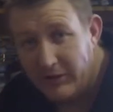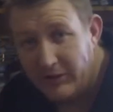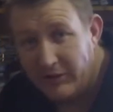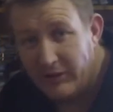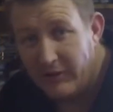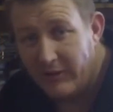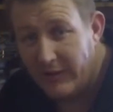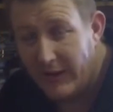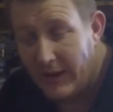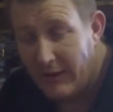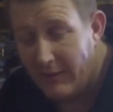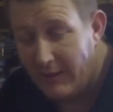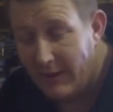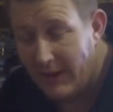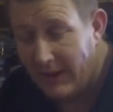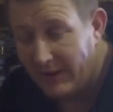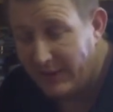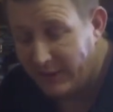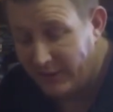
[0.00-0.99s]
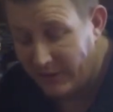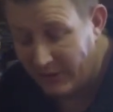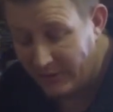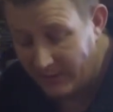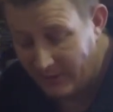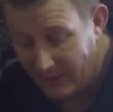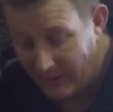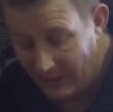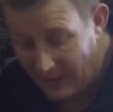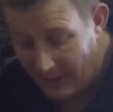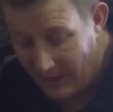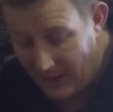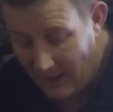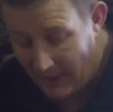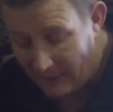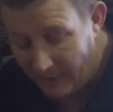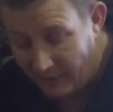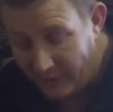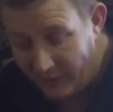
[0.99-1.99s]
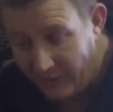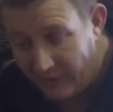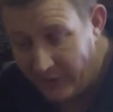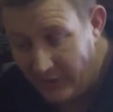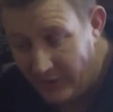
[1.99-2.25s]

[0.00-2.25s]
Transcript: 700 action and others